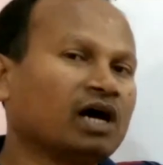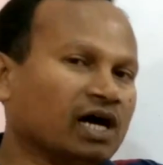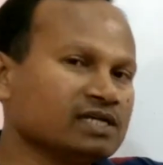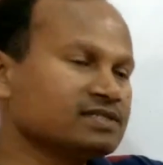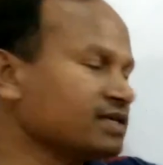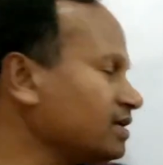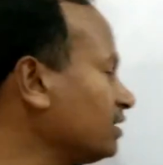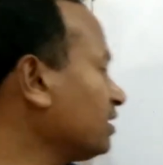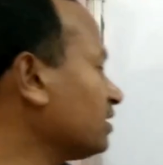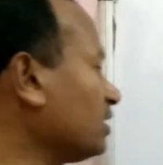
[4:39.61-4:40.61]

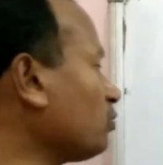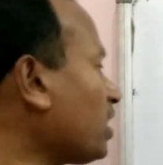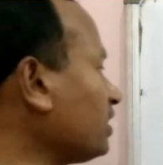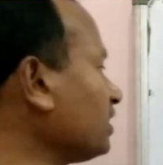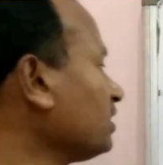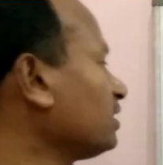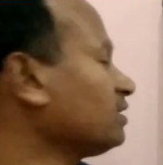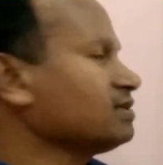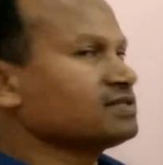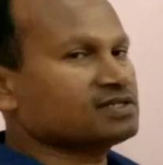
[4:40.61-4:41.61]
IC. Then what?
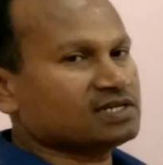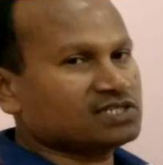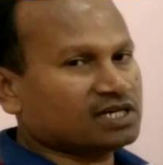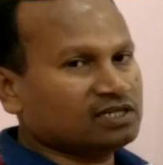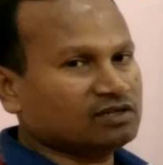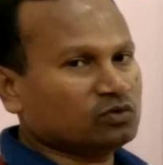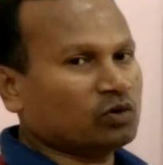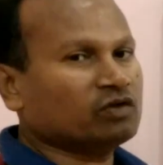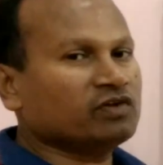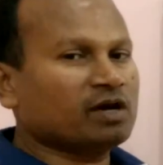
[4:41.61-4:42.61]
This is HI.
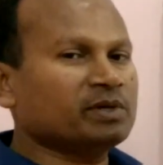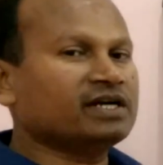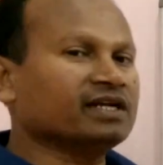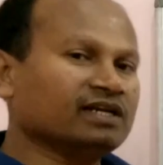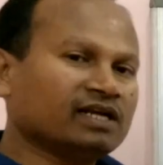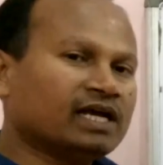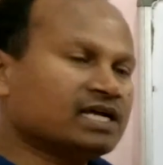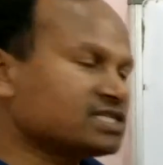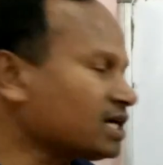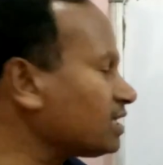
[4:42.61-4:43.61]
What we have written?
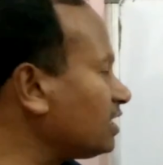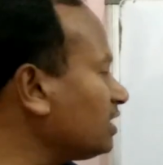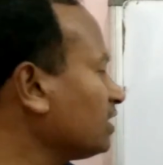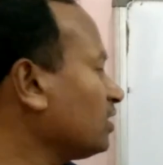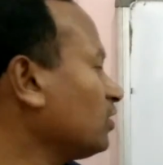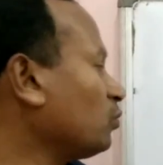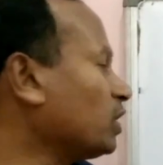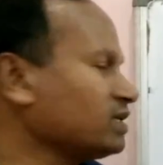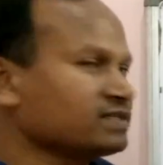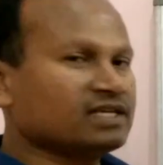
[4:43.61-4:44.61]
HIE.
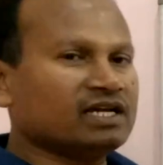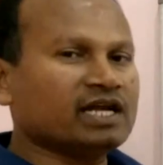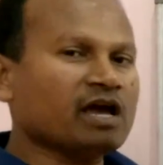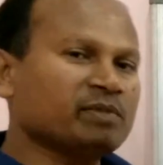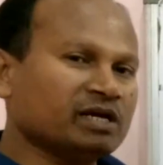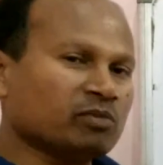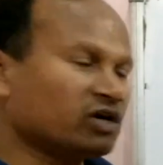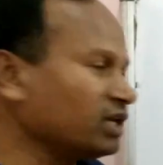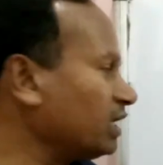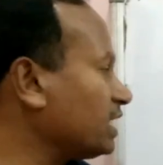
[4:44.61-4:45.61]
What is there in hybrid
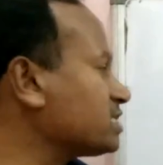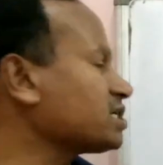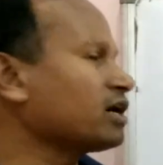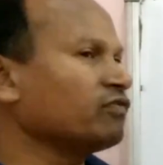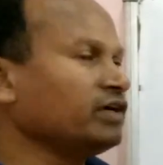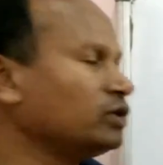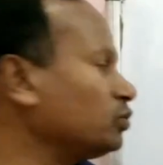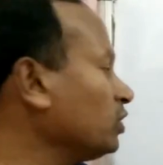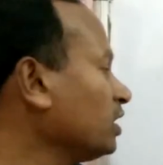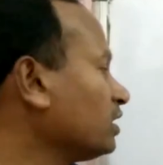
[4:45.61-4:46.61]
model?
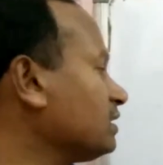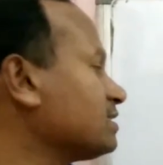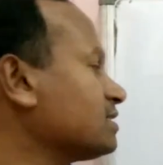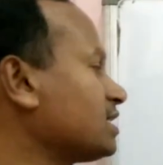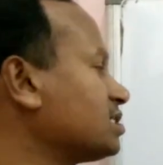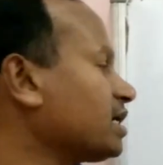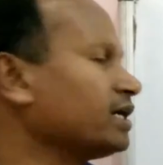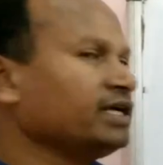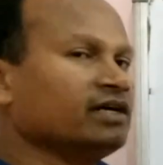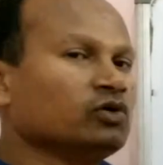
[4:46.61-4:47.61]
HRV2. This is
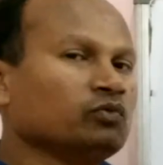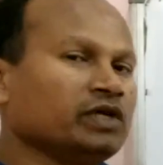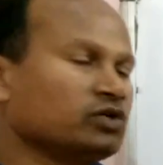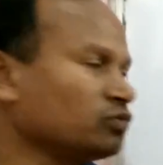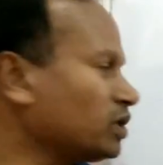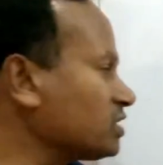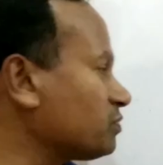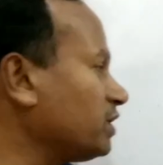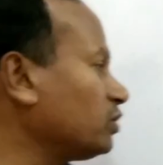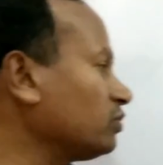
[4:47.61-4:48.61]
HRE into V2. What is
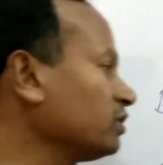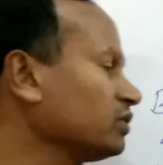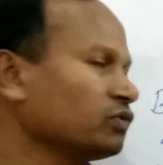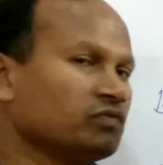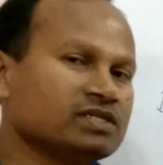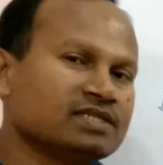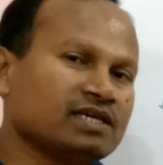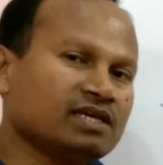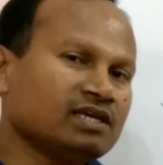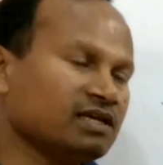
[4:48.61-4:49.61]
V2?
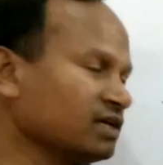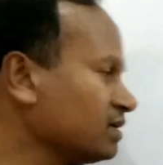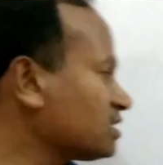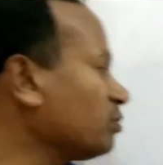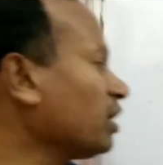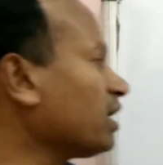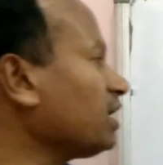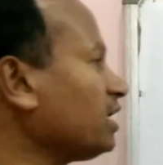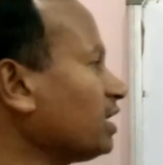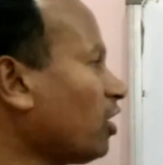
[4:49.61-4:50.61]
VCE.
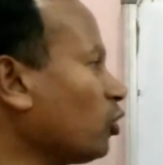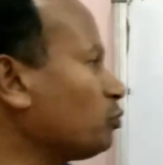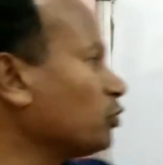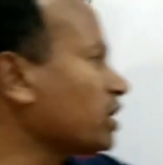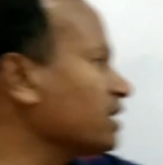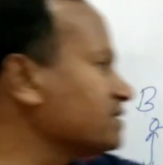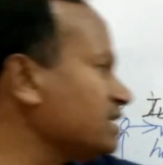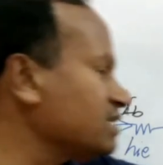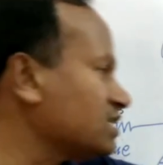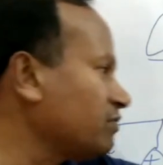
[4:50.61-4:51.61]
Similarly, output IC
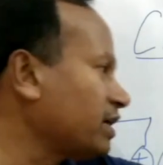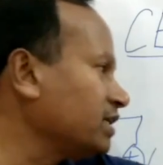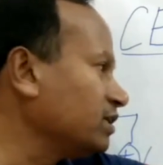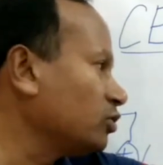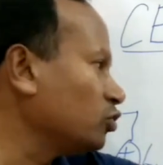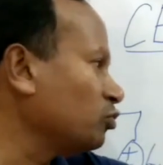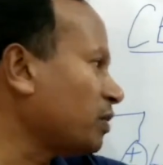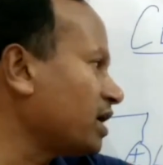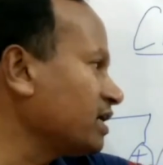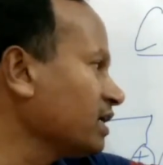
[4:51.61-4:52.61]
is divided into two
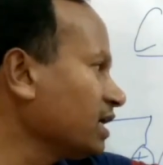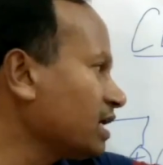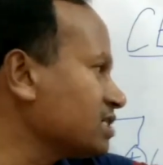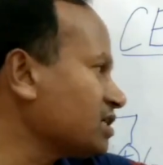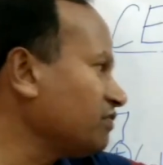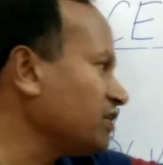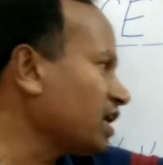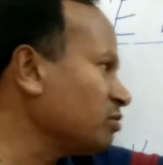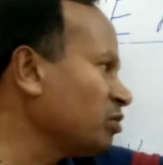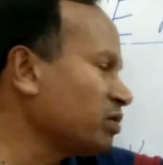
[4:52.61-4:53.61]
parts,
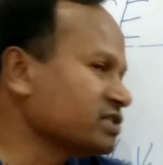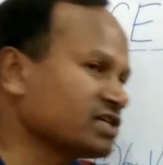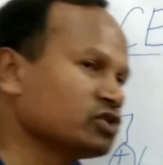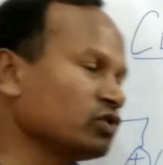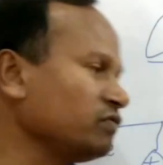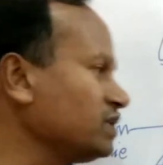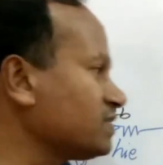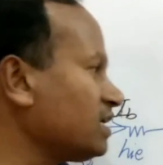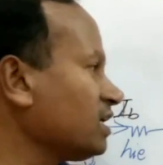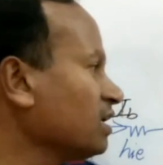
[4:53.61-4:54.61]
HFE-IB plus
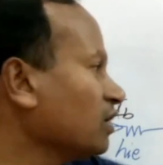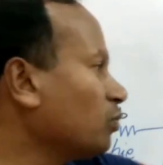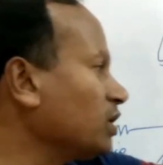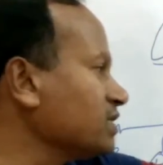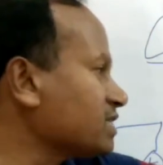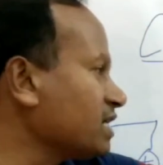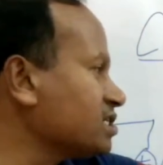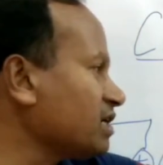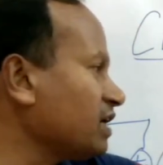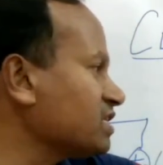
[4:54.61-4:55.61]
HOE-VC. What is
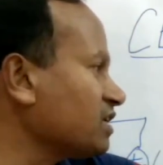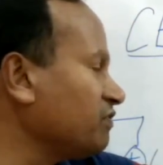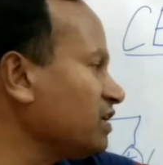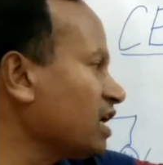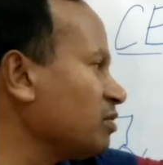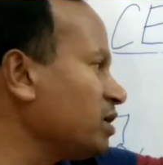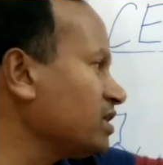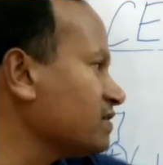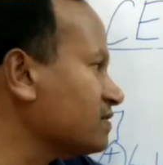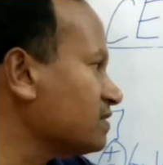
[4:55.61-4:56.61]

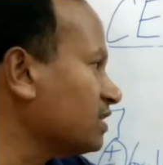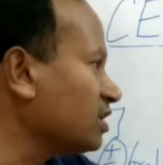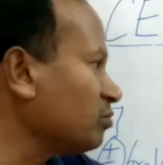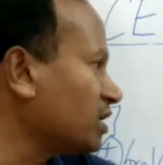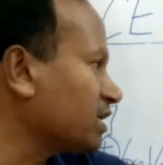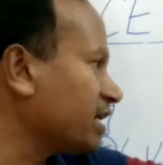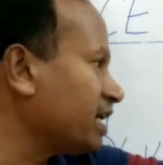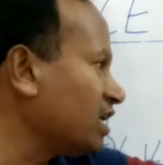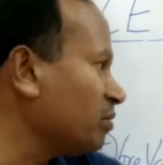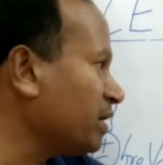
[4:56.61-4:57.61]
HFE-IB? This is nothing but
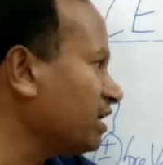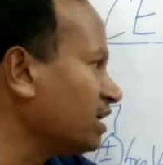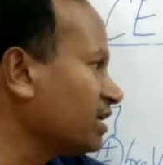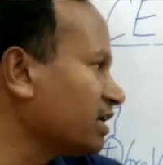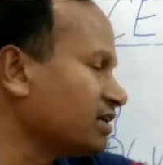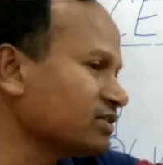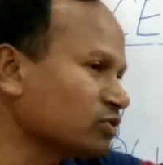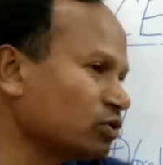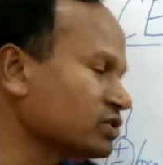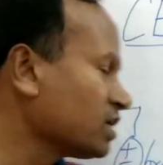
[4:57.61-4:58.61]
current dependent current
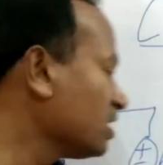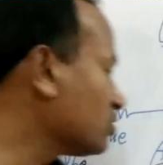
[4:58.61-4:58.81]
source.